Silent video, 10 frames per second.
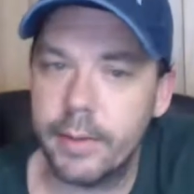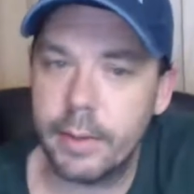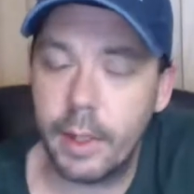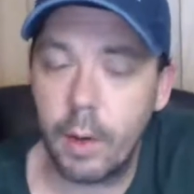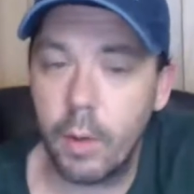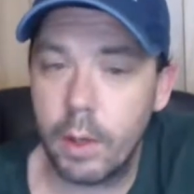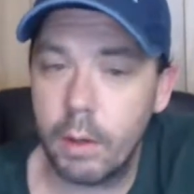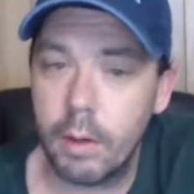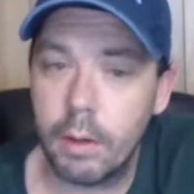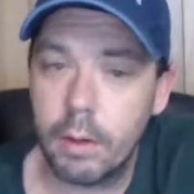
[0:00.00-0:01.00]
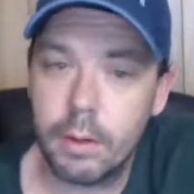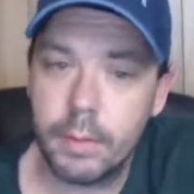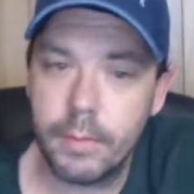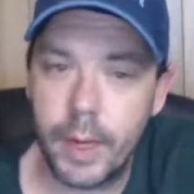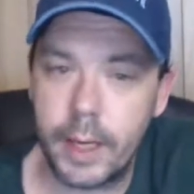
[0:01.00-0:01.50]
going on
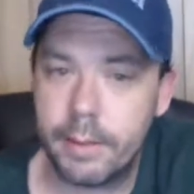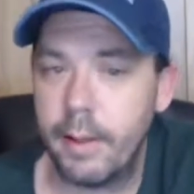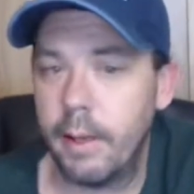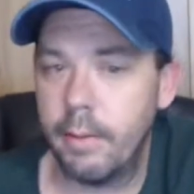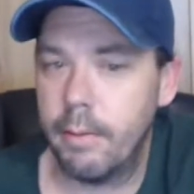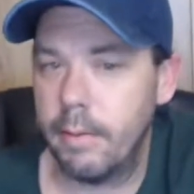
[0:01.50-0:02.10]
back then.